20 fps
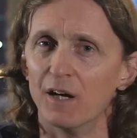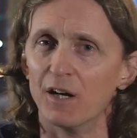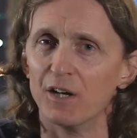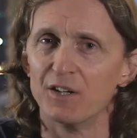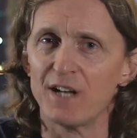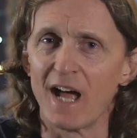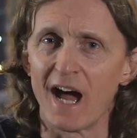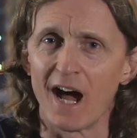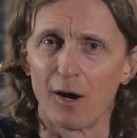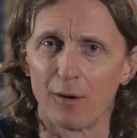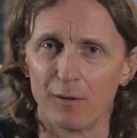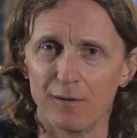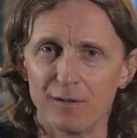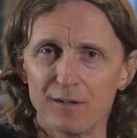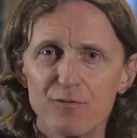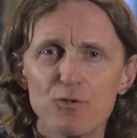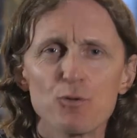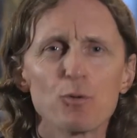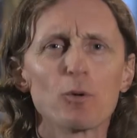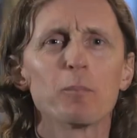Now,
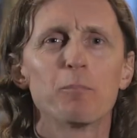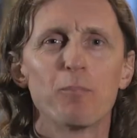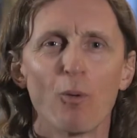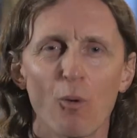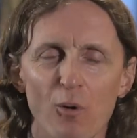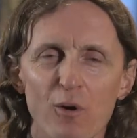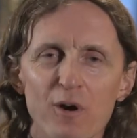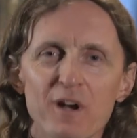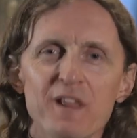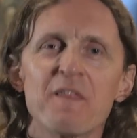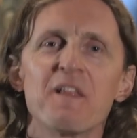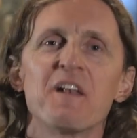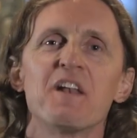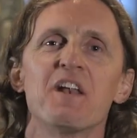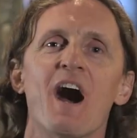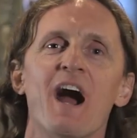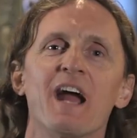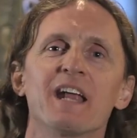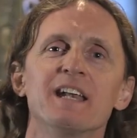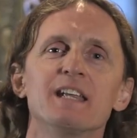if you were born in the
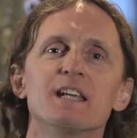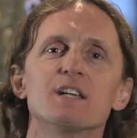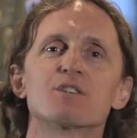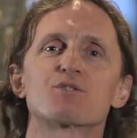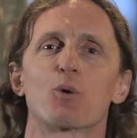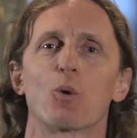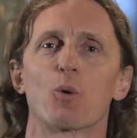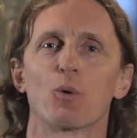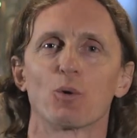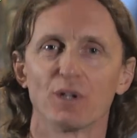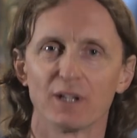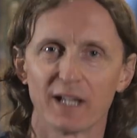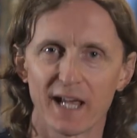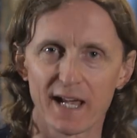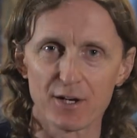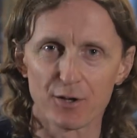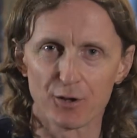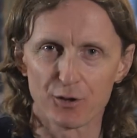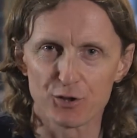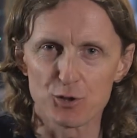90s or
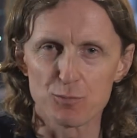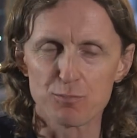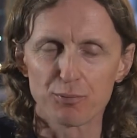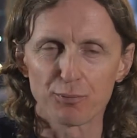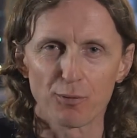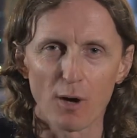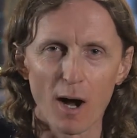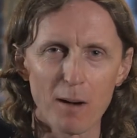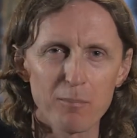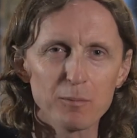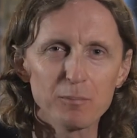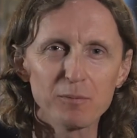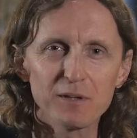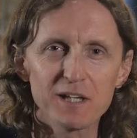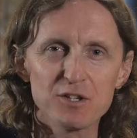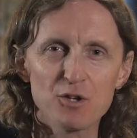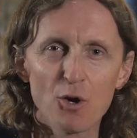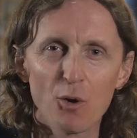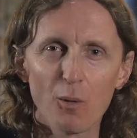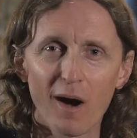later, you probably
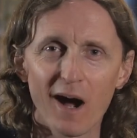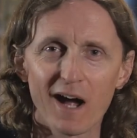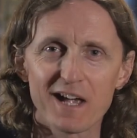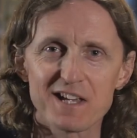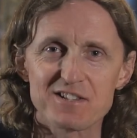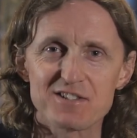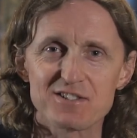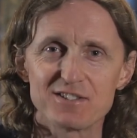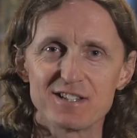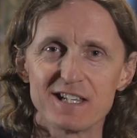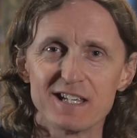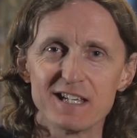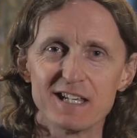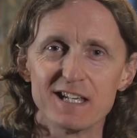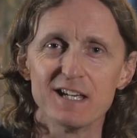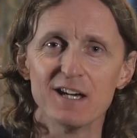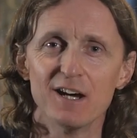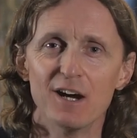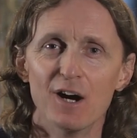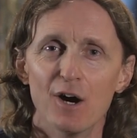know
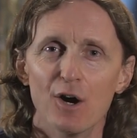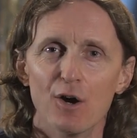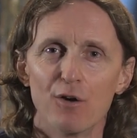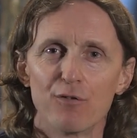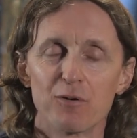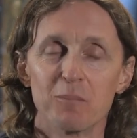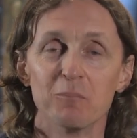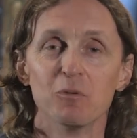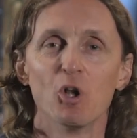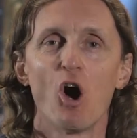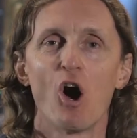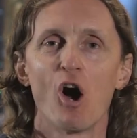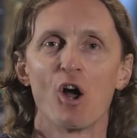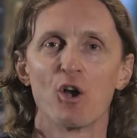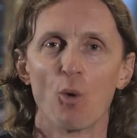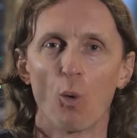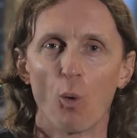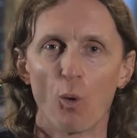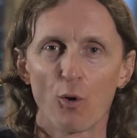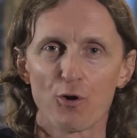Ice-T from Law
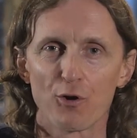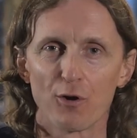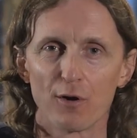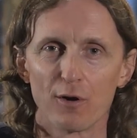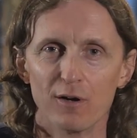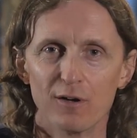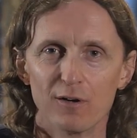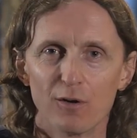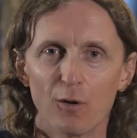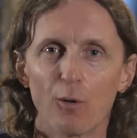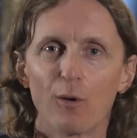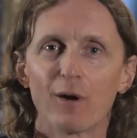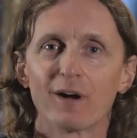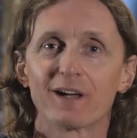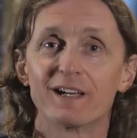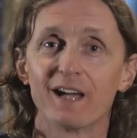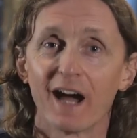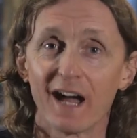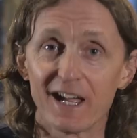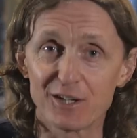& Order or a
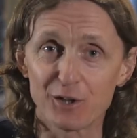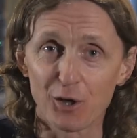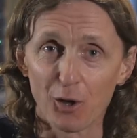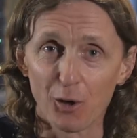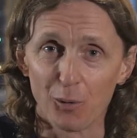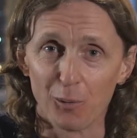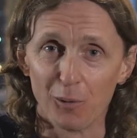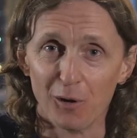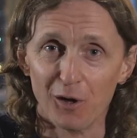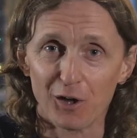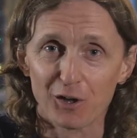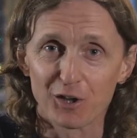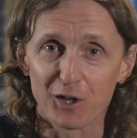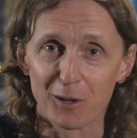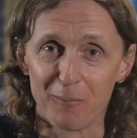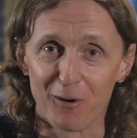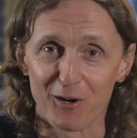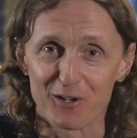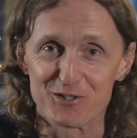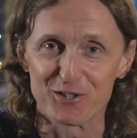Geico
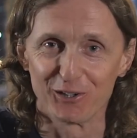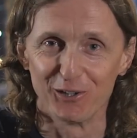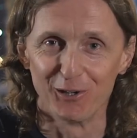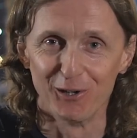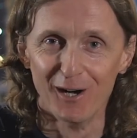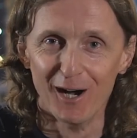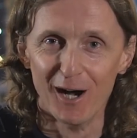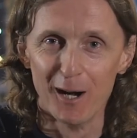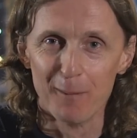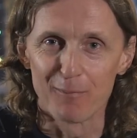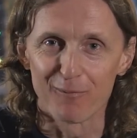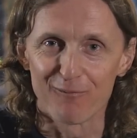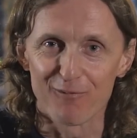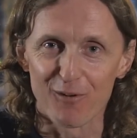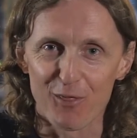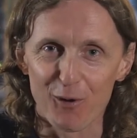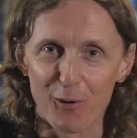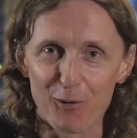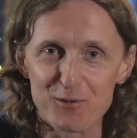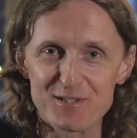commercial. But for
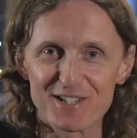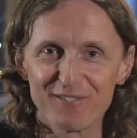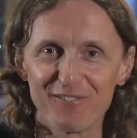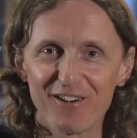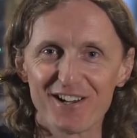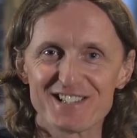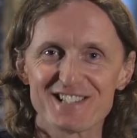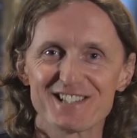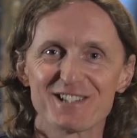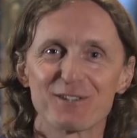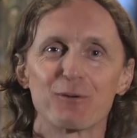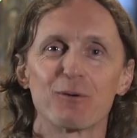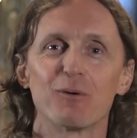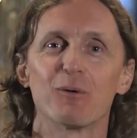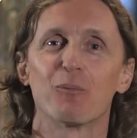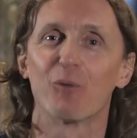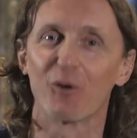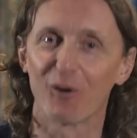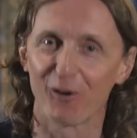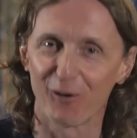those of us that
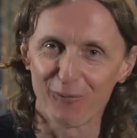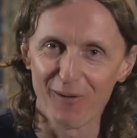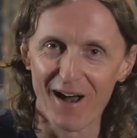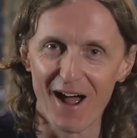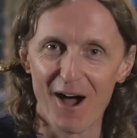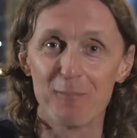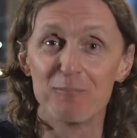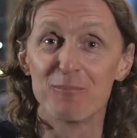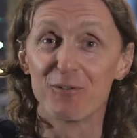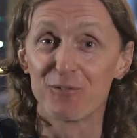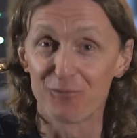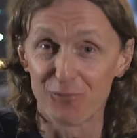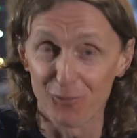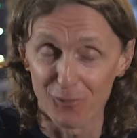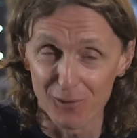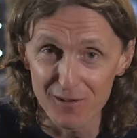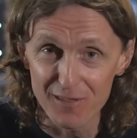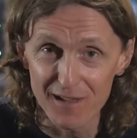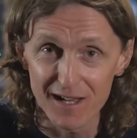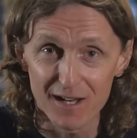were around
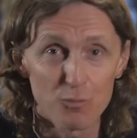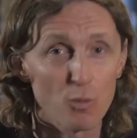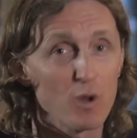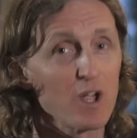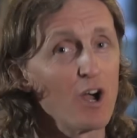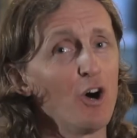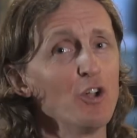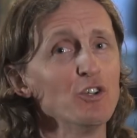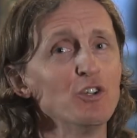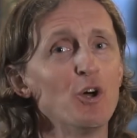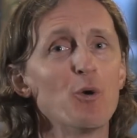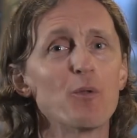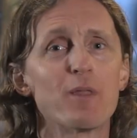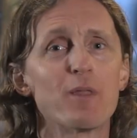before then, we all know